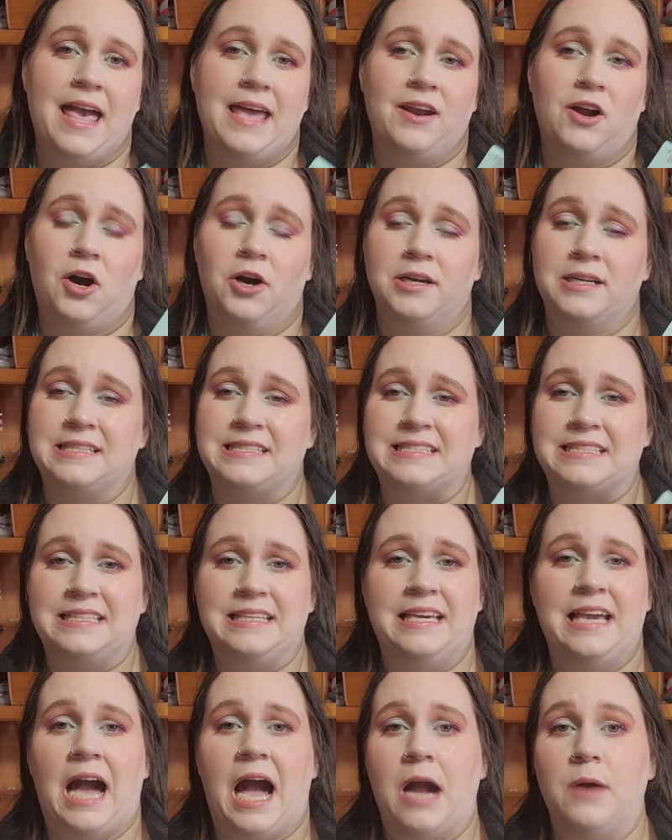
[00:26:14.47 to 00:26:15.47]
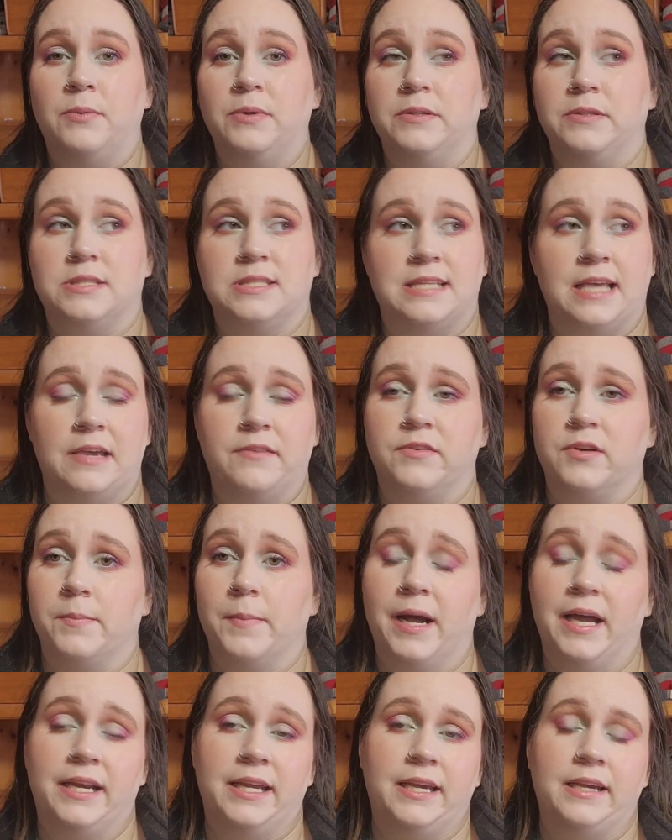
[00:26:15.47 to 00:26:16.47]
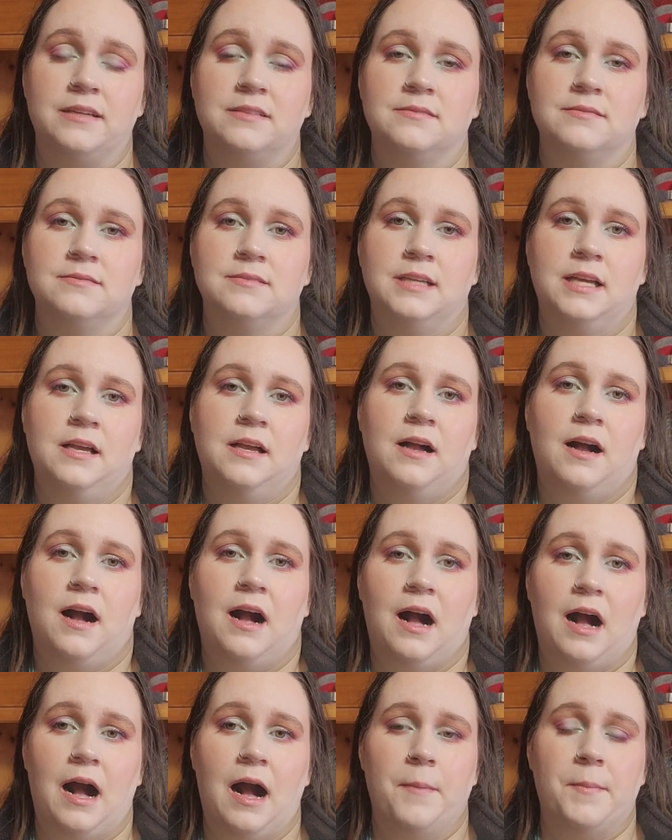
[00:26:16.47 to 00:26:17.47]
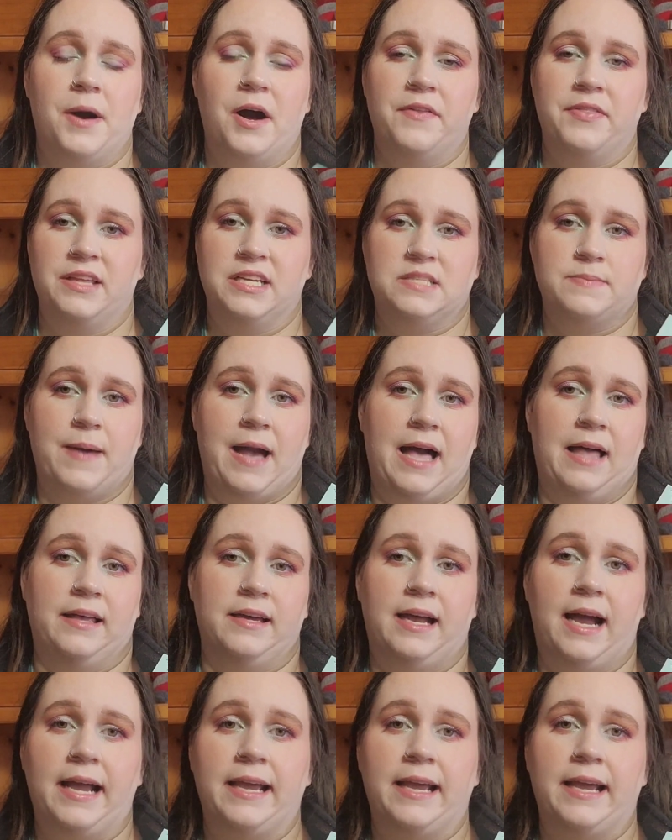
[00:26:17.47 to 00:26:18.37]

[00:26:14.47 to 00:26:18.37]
and honestly, I would save your money on this palette.